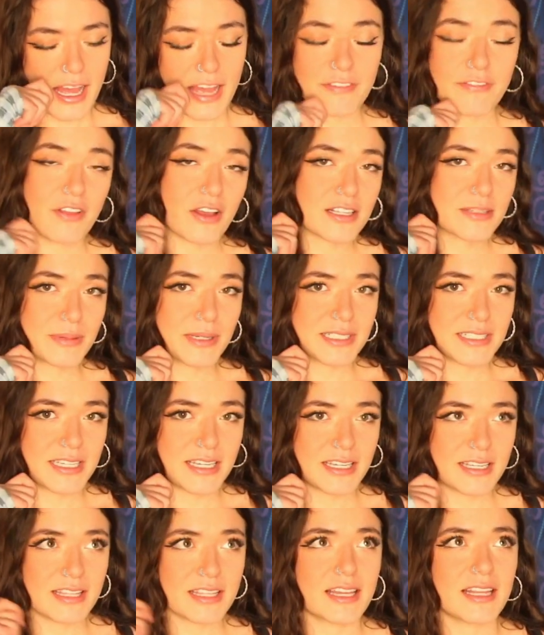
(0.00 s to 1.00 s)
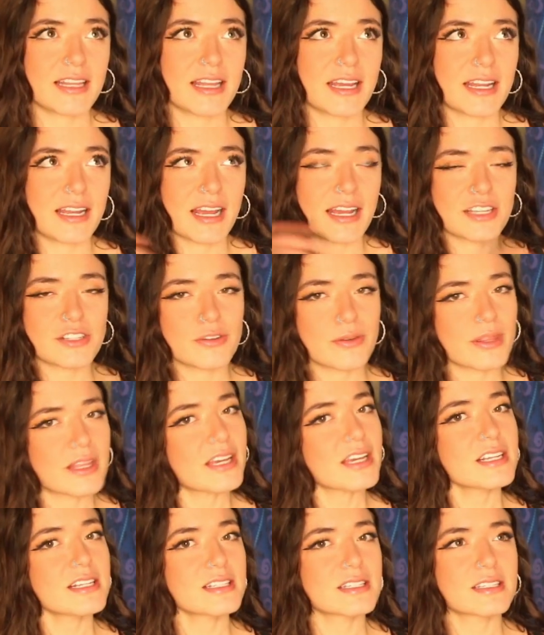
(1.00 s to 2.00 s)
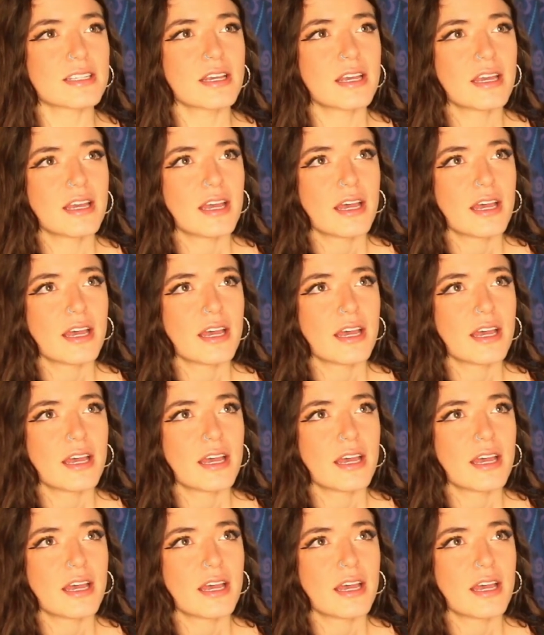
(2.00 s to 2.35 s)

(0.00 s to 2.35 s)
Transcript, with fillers: I floss my teeth, and then I do this.